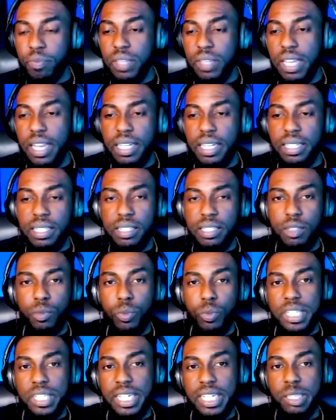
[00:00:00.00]
And
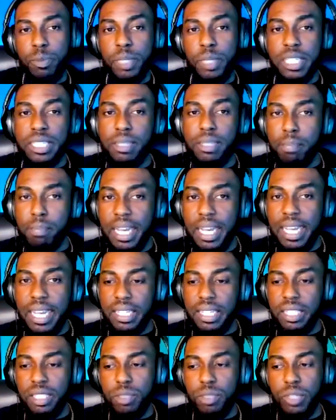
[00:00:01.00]
what they're expecting
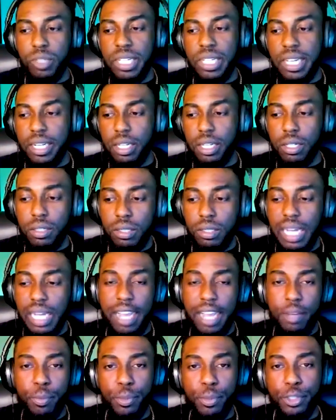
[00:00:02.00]
back is more like, oh,
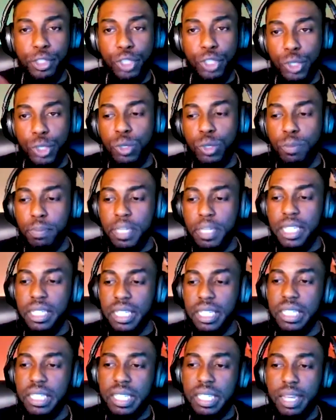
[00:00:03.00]
I want you to be
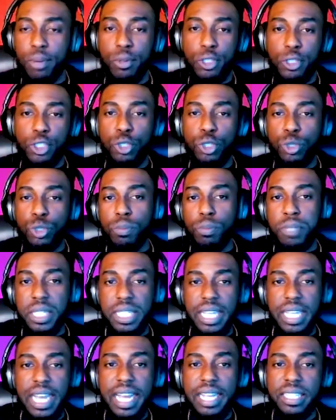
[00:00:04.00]
this, I want you to be
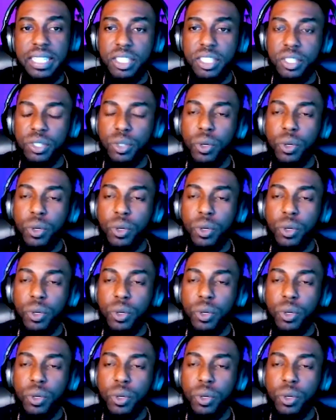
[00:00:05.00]
that.